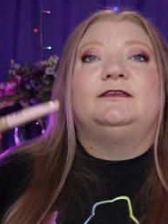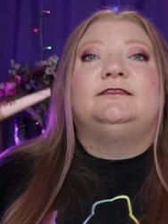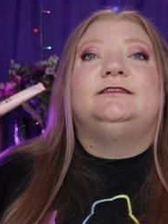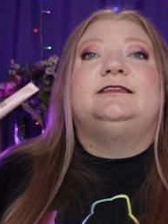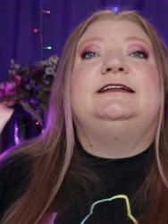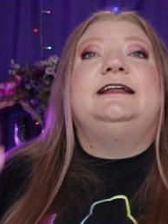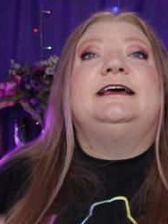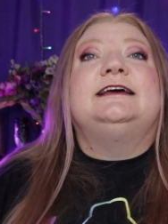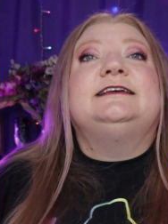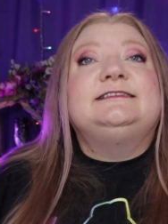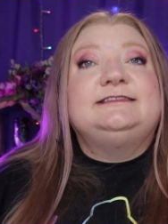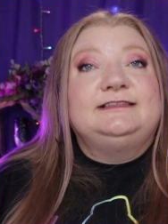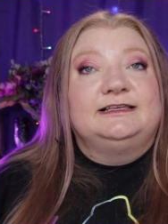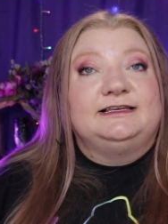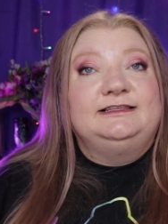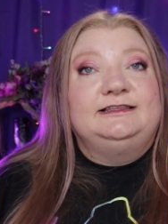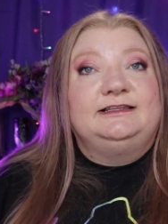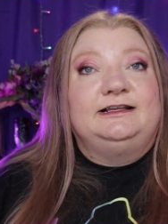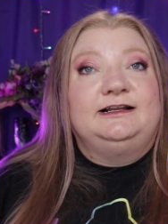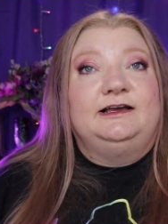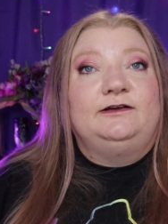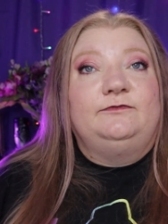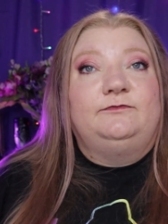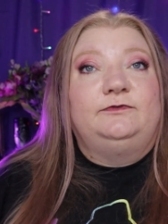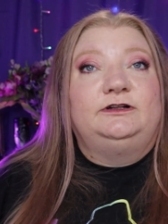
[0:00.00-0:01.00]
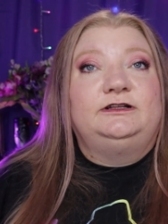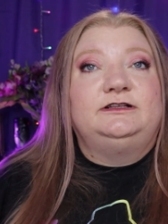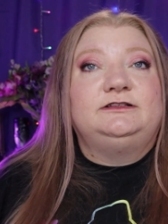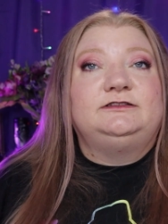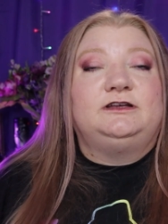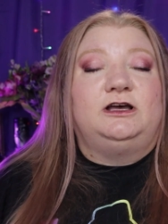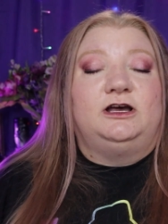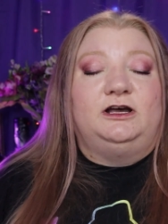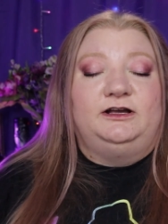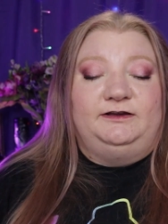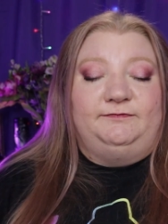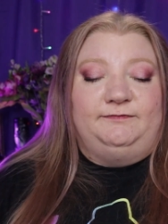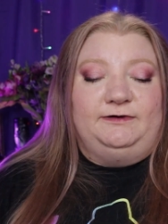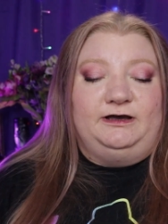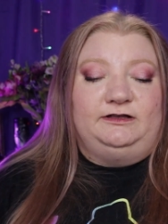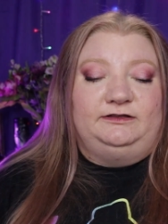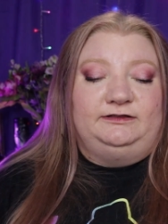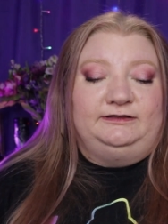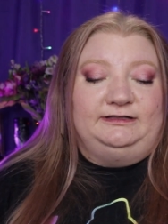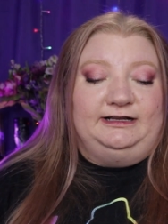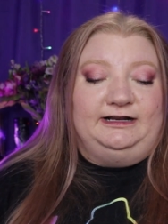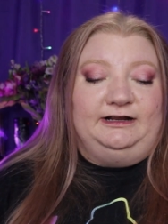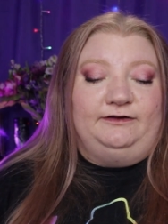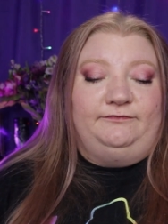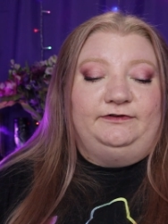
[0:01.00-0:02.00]
The next thing that I want to talk
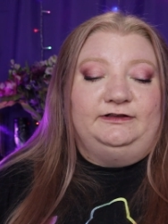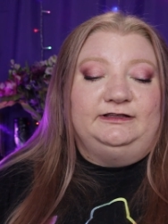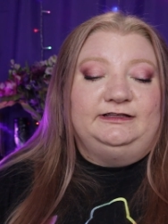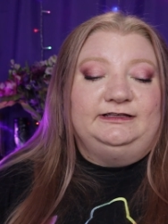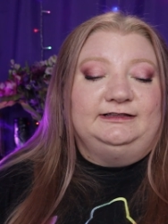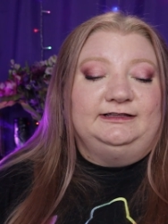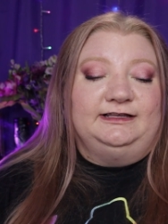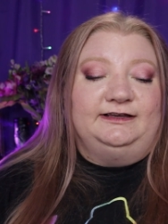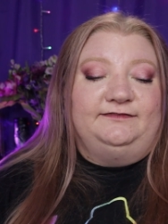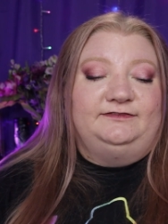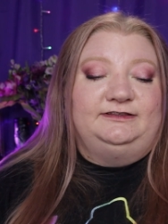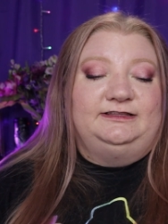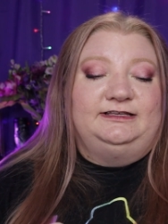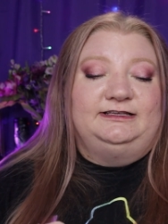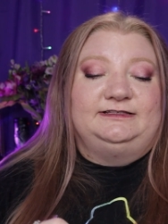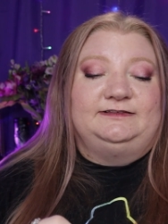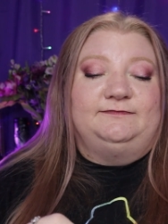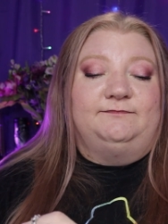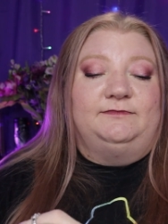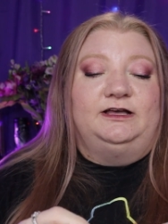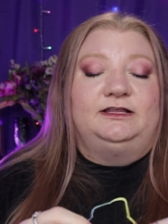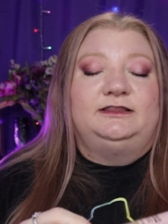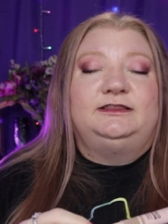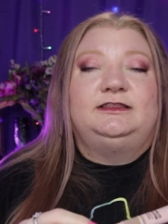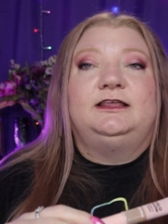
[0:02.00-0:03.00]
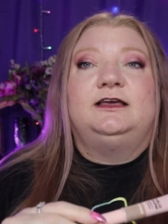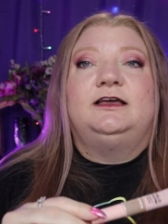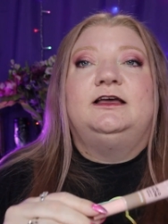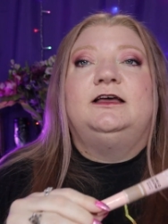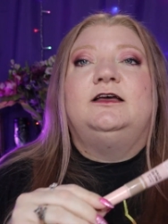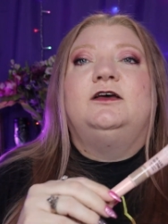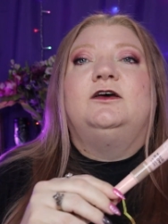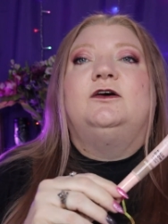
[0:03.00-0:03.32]
about that I really loved this month